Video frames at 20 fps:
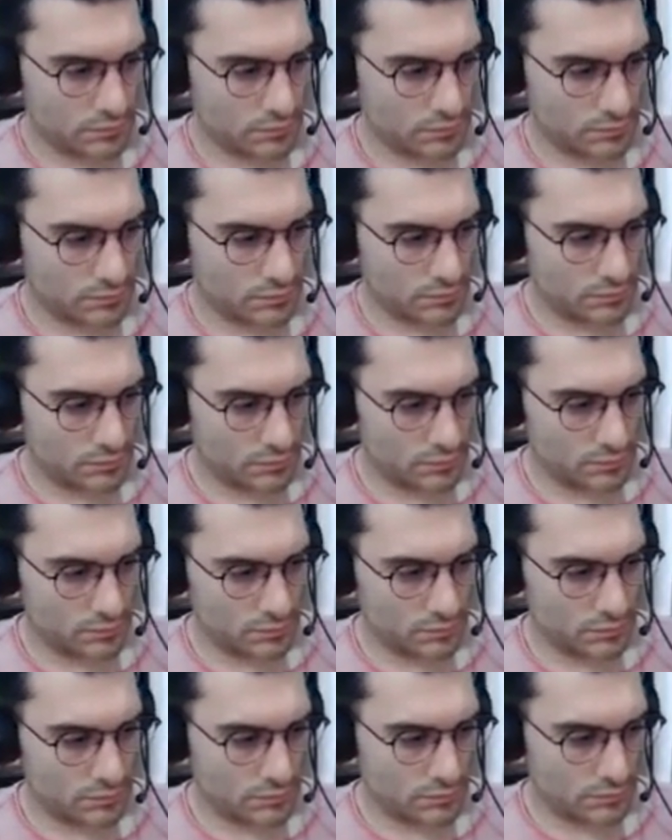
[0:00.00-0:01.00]

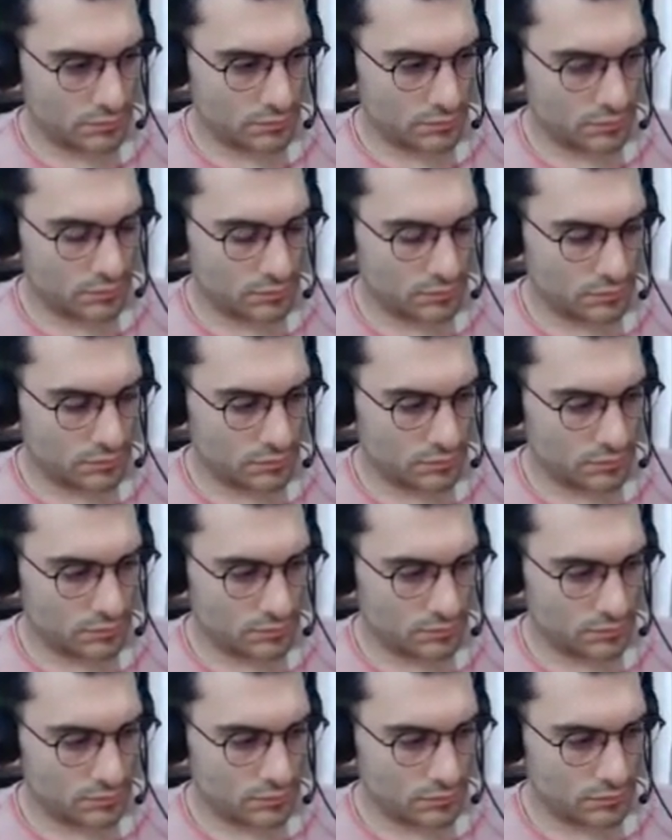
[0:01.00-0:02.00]

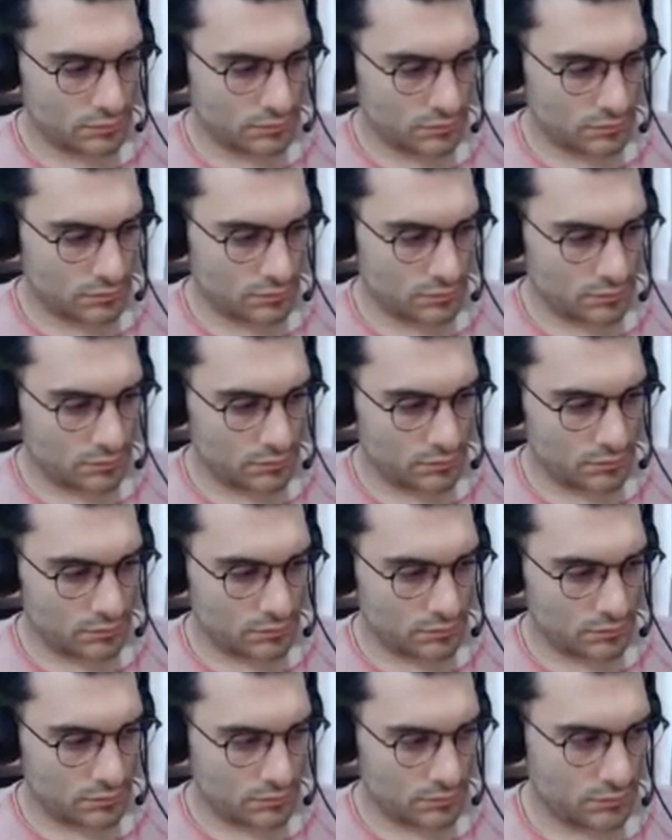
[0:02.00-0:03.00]

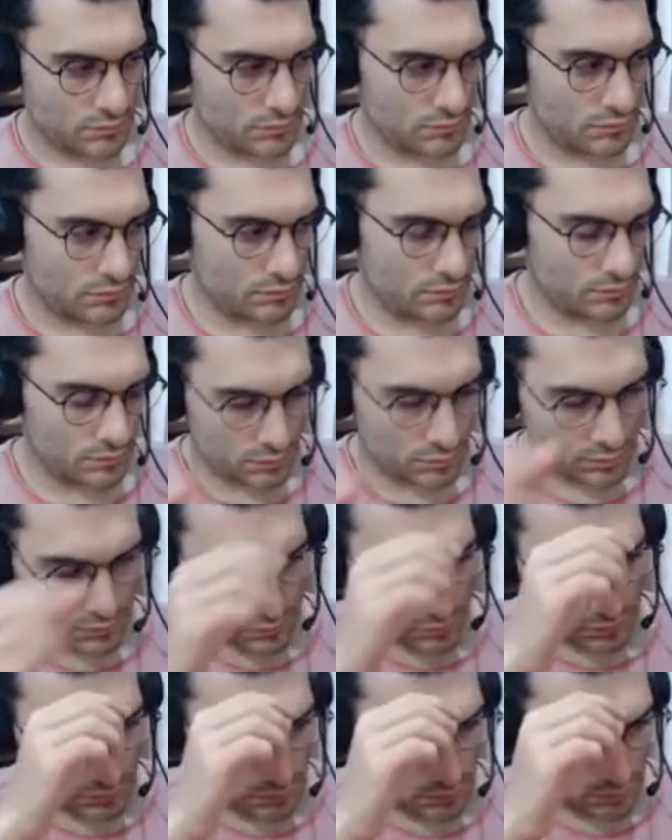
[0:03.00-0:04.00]

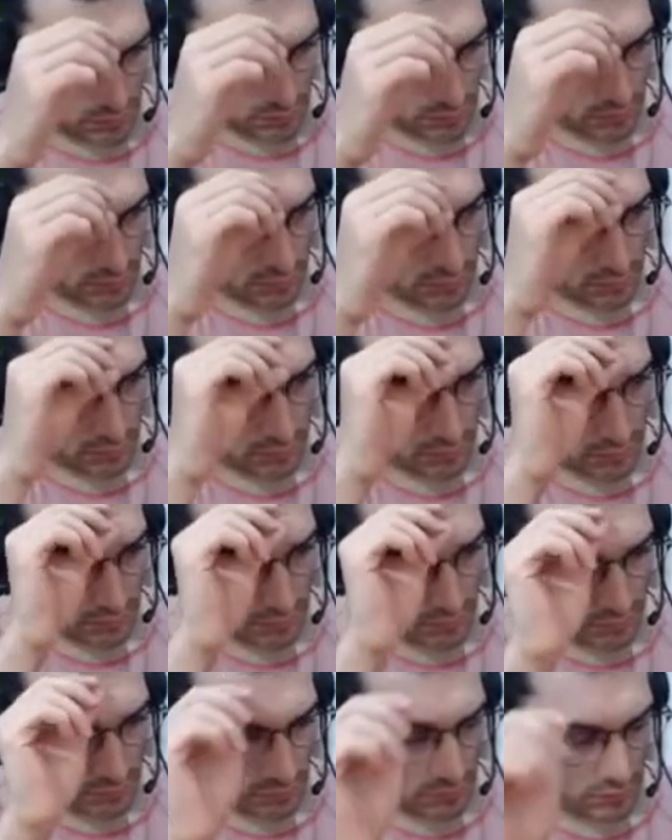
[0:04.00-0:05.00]

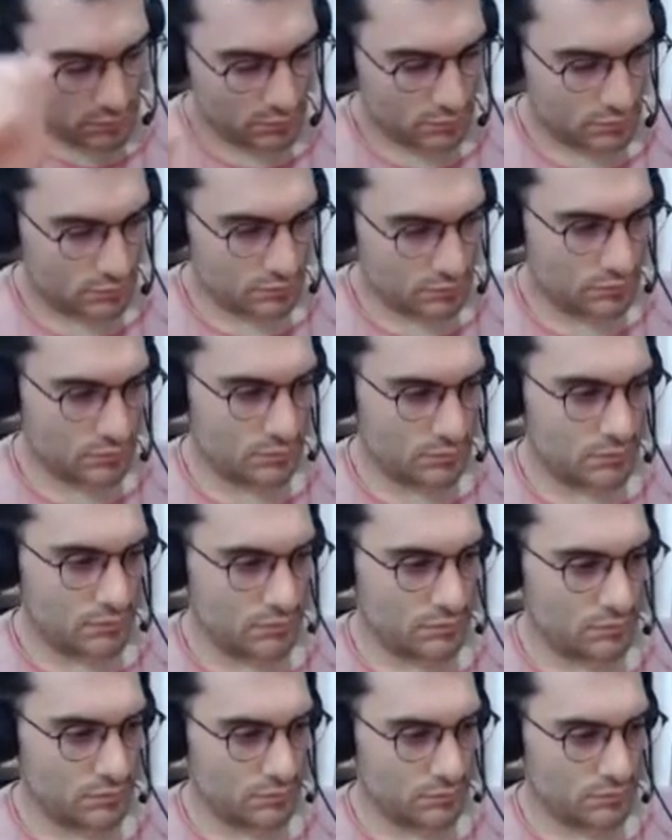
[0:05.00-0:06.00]

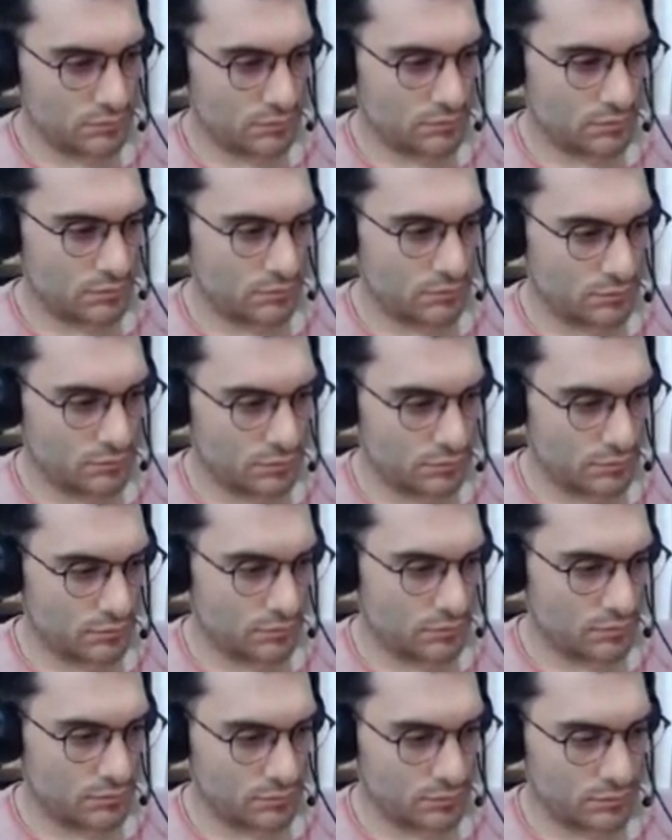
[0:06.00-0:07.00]

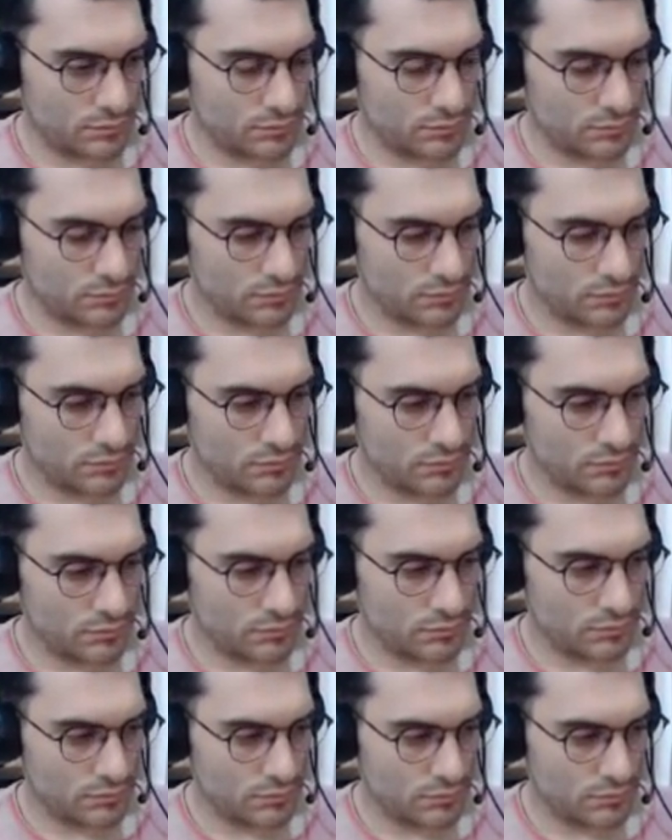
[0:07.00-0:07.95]
No words are spoken by the person on screen.